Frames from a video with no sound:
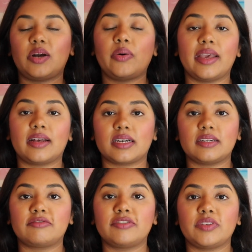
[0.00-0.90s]
quick
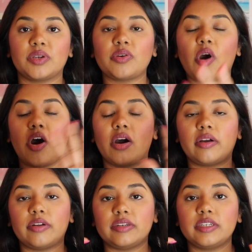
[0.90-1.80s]
review
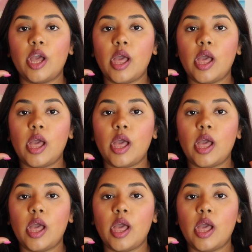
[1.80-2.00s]
on